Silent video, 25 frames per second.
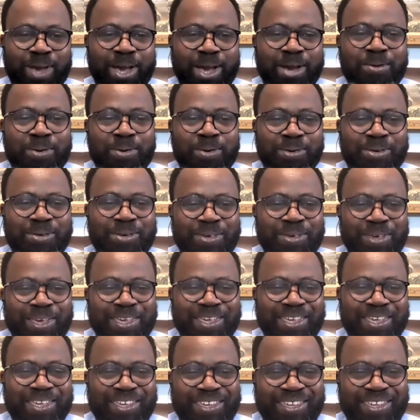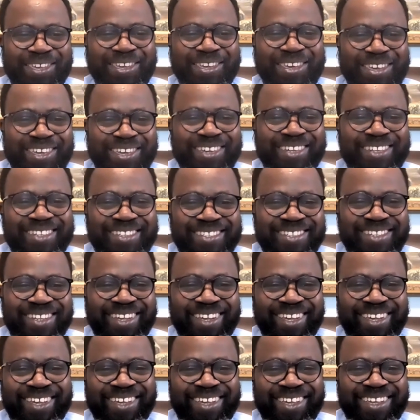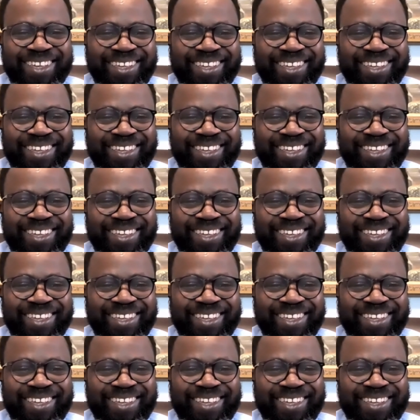So it's...